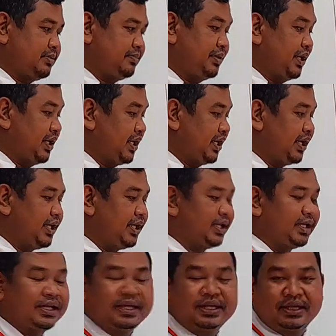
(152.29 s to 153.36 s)
Part A,
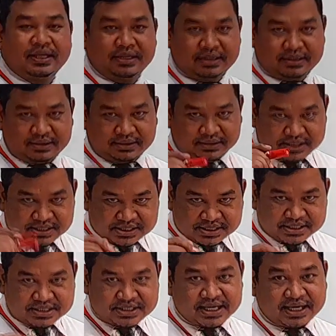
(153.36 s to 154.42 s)

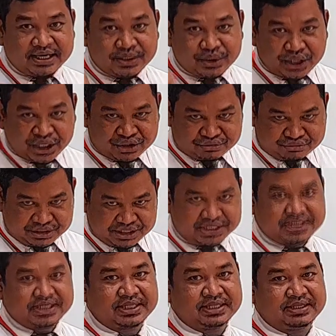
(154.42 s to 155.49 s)
listen and
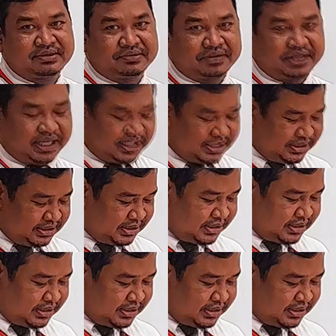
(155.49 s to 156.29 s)
read, okay?